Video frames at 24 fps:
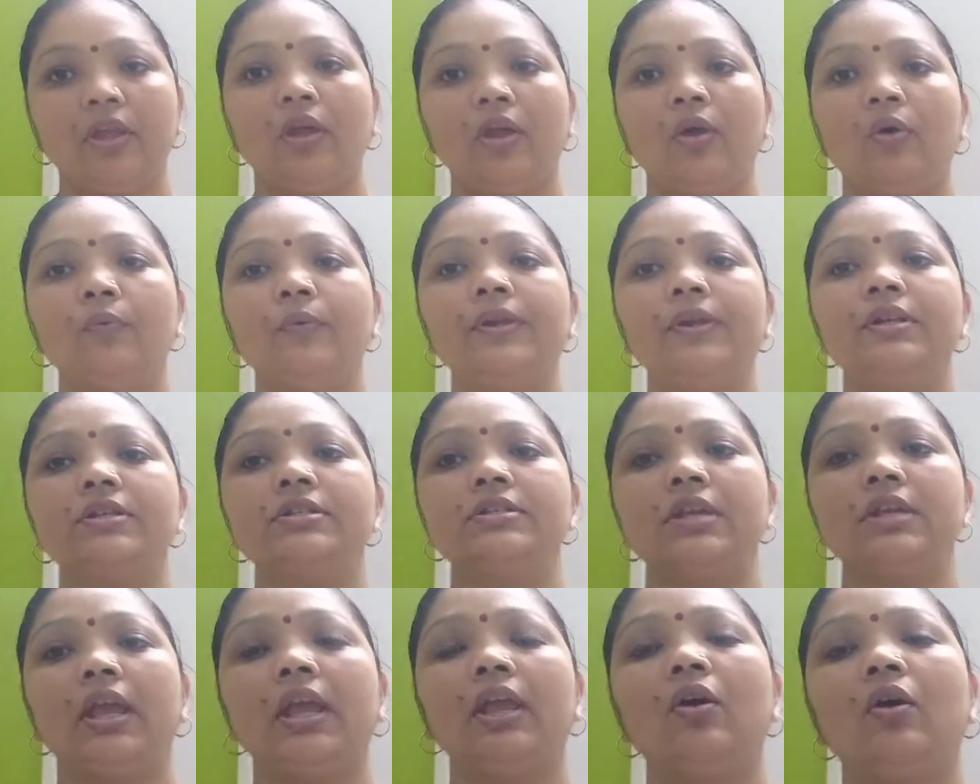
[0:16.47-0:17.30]
We will
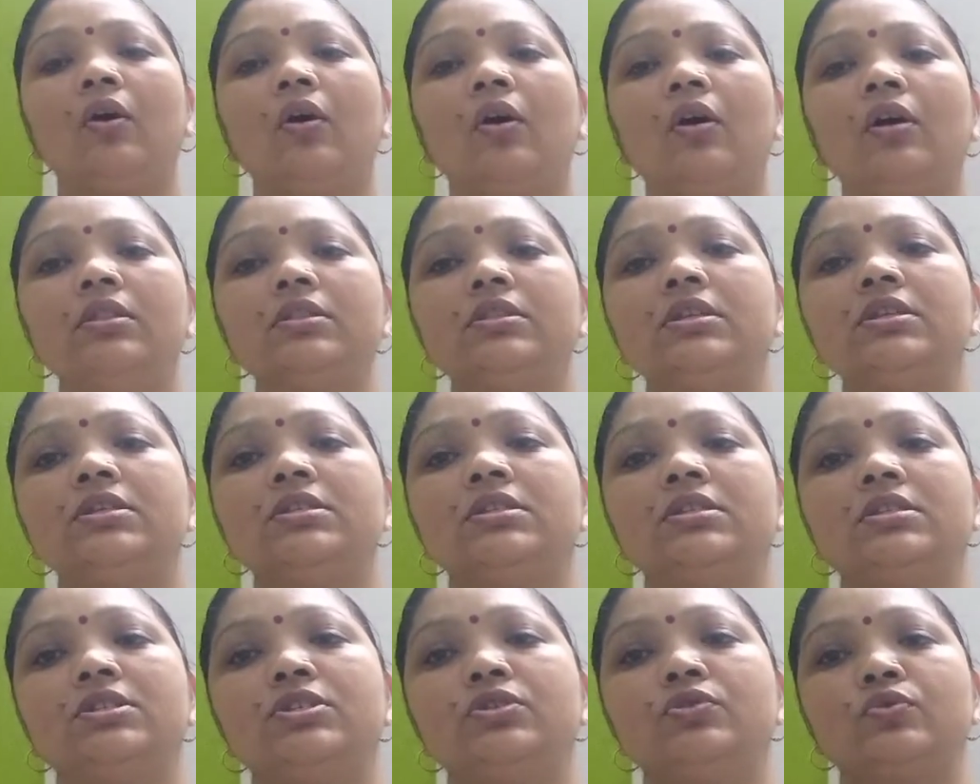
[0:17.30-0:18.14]
take all these
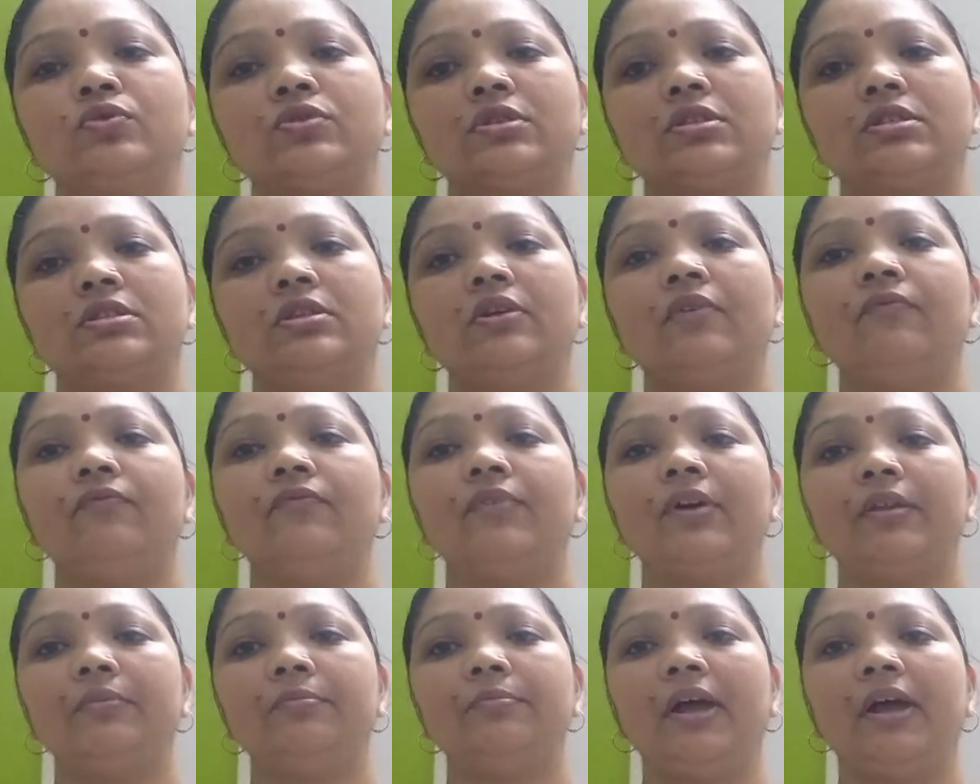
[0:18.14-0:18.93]
tissue system one